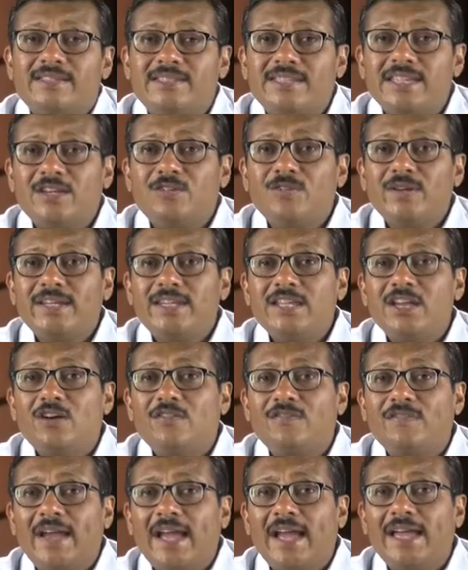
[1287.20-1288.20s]
Security
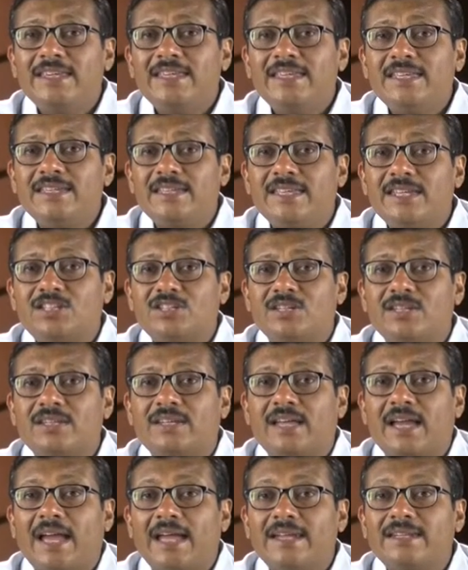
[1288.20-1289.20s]
of any nation
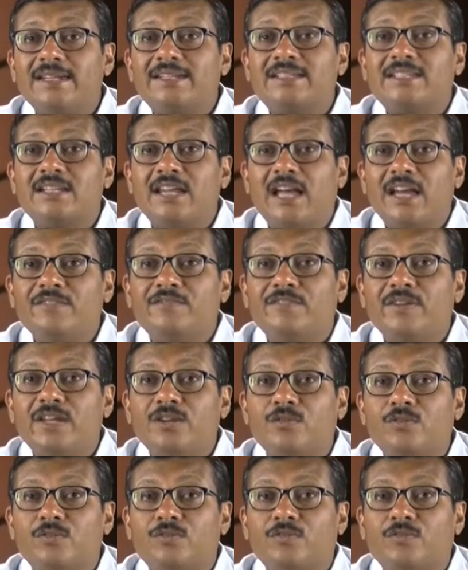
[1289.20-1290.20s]
and its
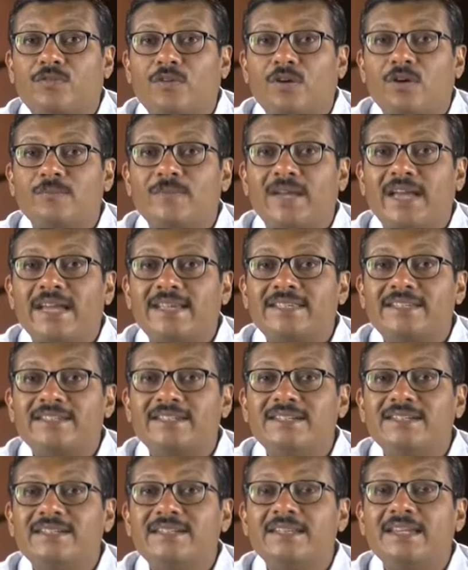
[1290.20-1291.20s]
livelihood from
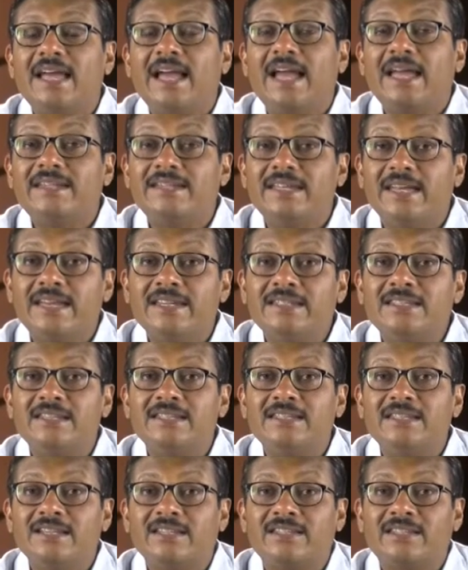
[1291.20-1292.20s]
external and
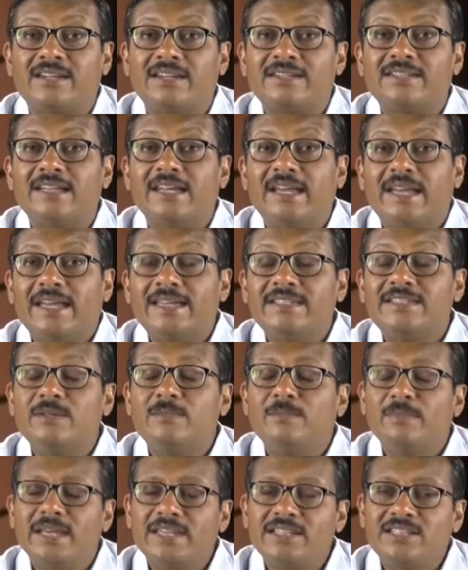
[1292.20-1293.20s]
internal threat is a
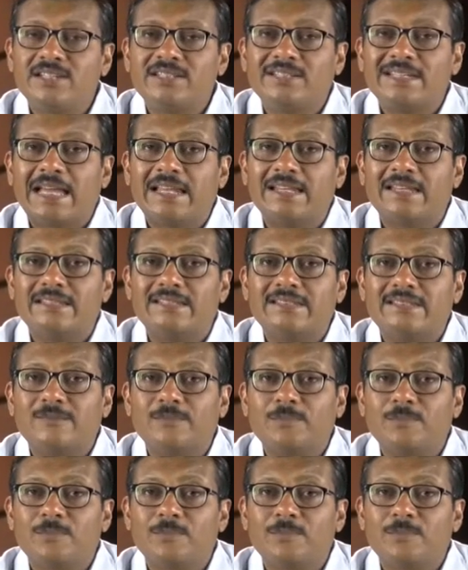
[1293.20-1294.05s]
major challenge.